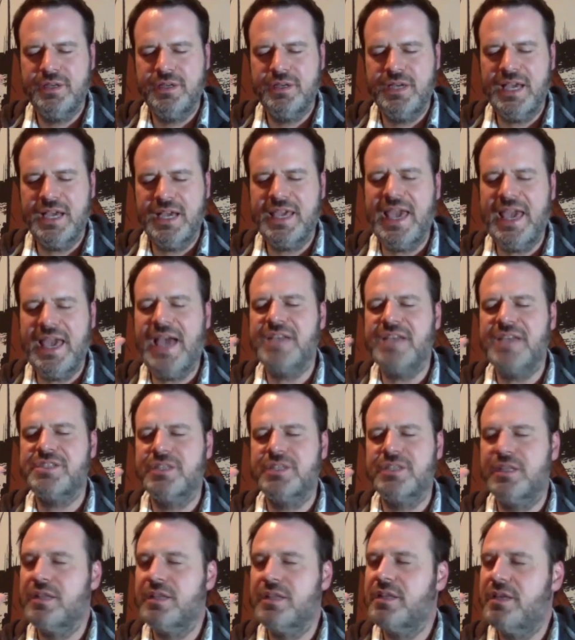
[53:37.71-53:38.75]
a
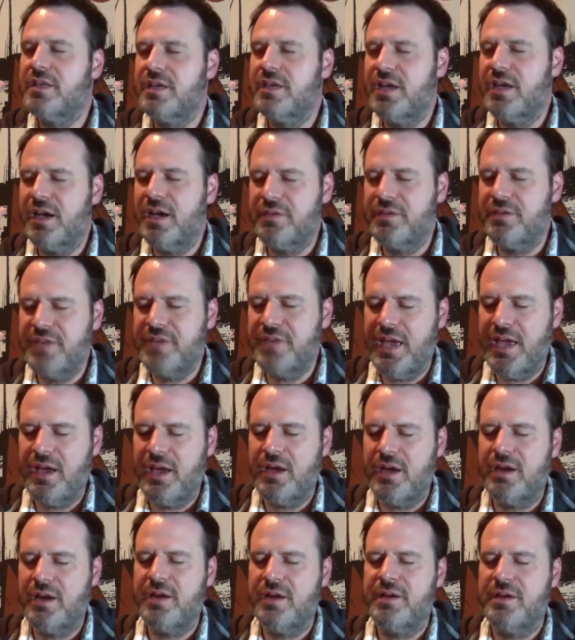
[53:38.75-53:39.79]
castle of
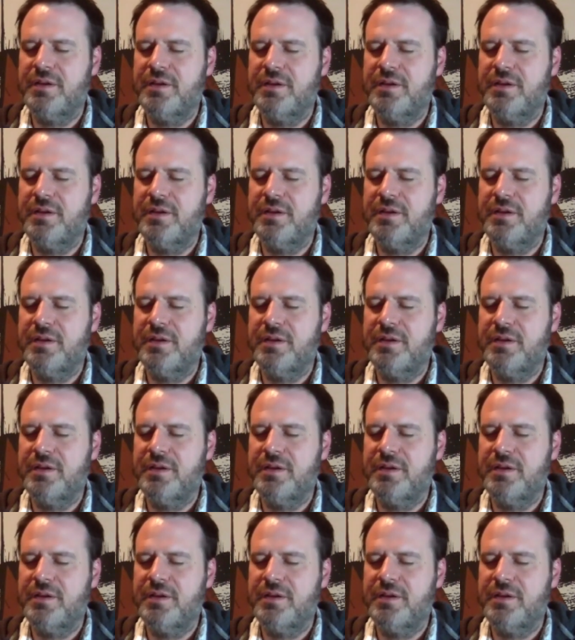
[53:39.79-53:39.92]
air.